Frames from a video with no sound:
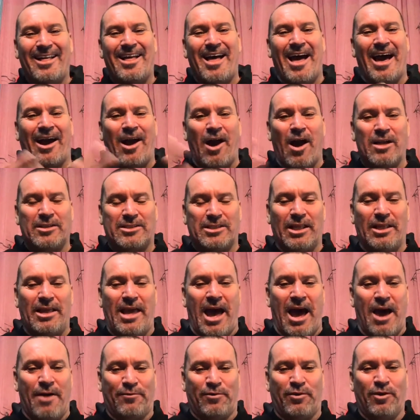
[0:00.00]
I constantly
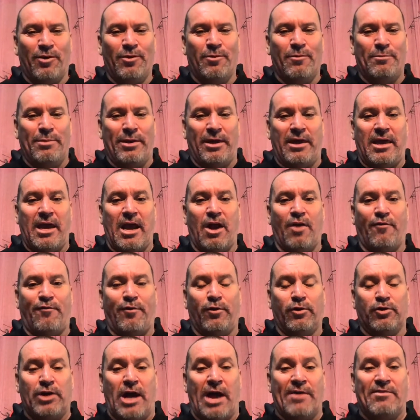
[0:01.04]
have to be
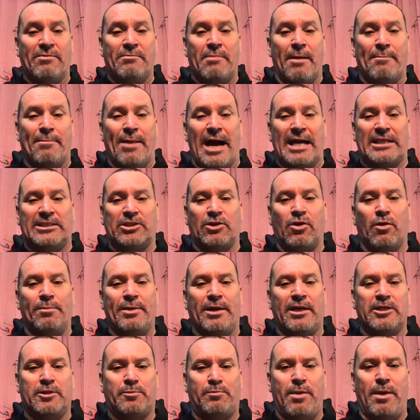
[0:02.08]
careful driving my bicycle
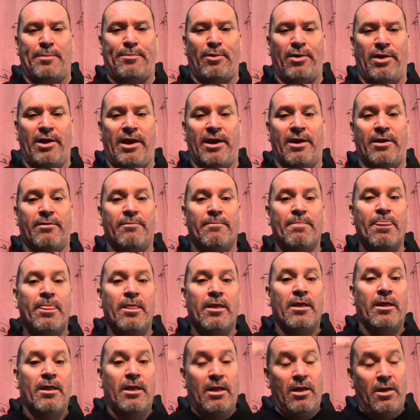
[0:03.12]
because people here,
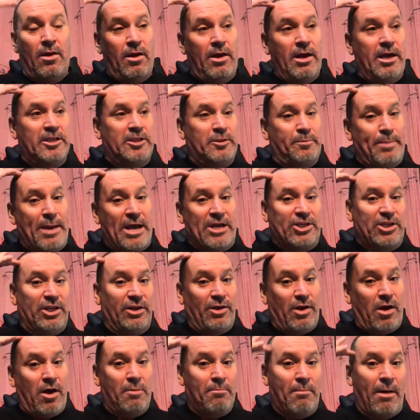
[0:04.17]

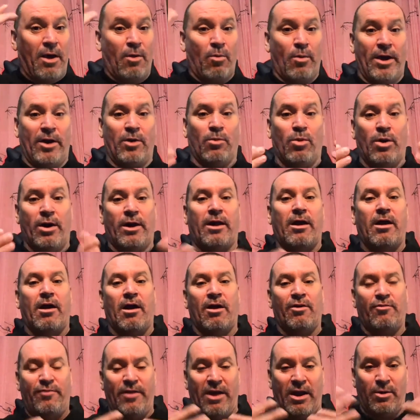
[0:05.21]
especially on my way to work,
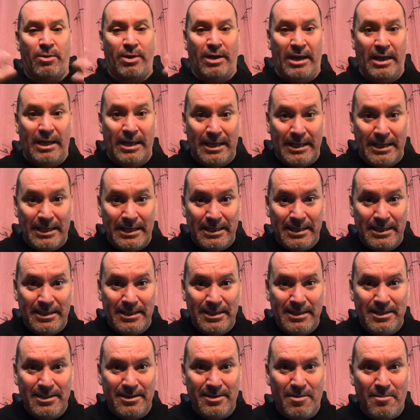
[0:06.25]
are very
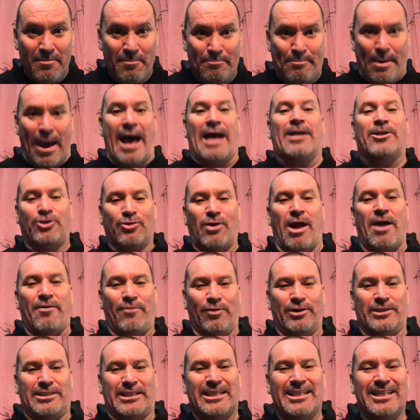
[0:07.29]
bad
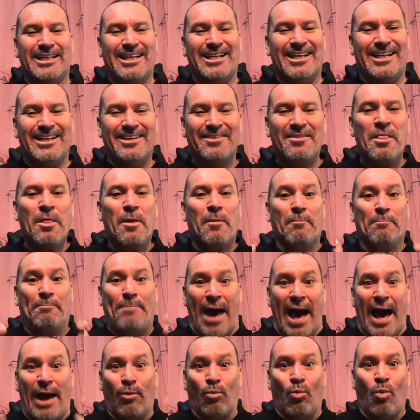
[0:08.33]
drivers,
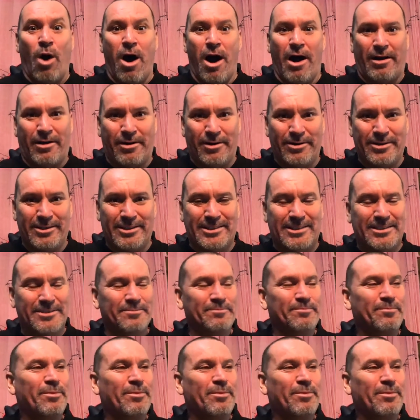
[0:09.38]
bad walkers.